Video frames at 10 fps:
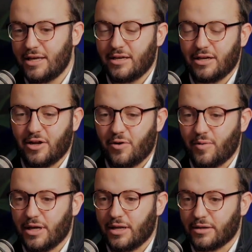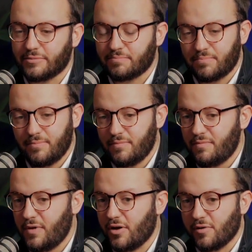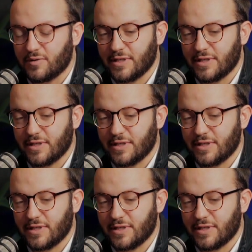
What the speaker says: You see